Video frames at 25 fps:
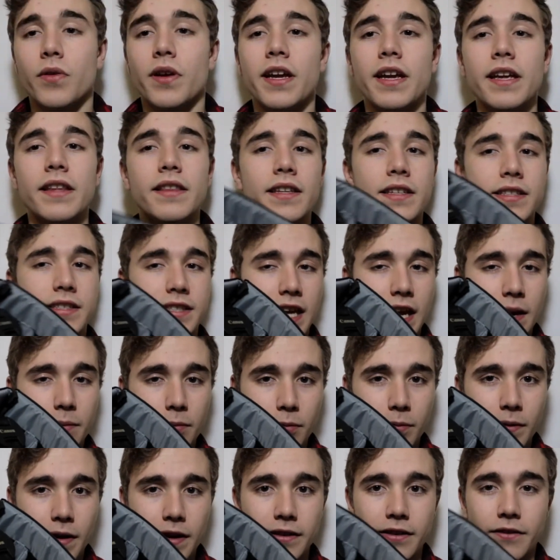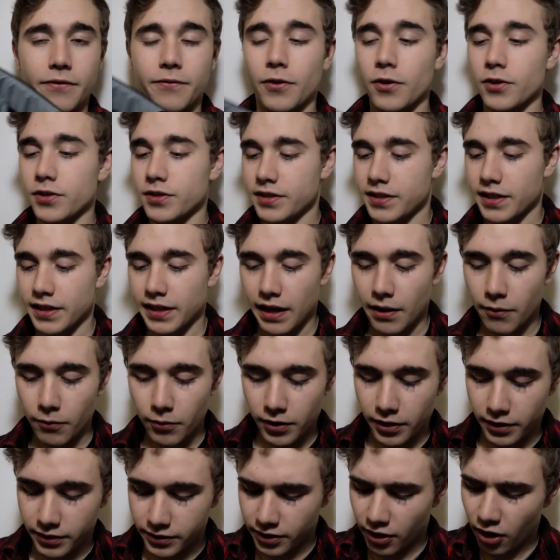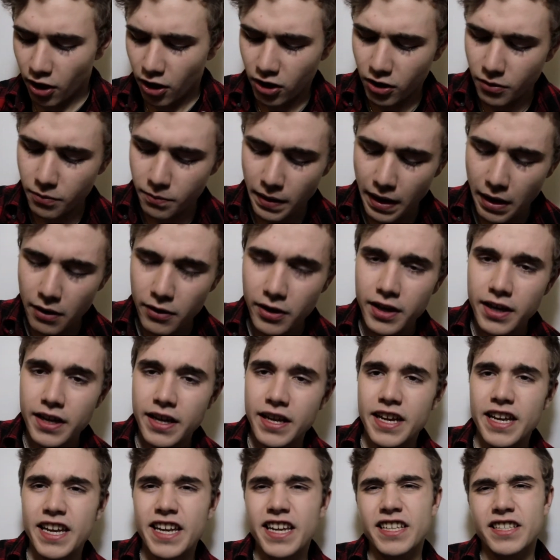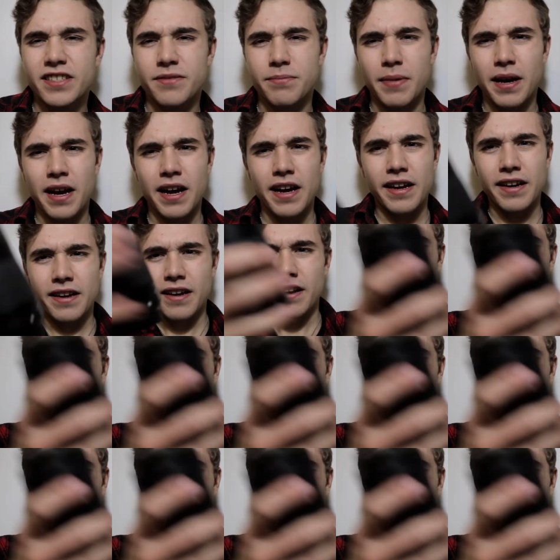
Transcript: In this camera bag, the first thing I want to talk about is my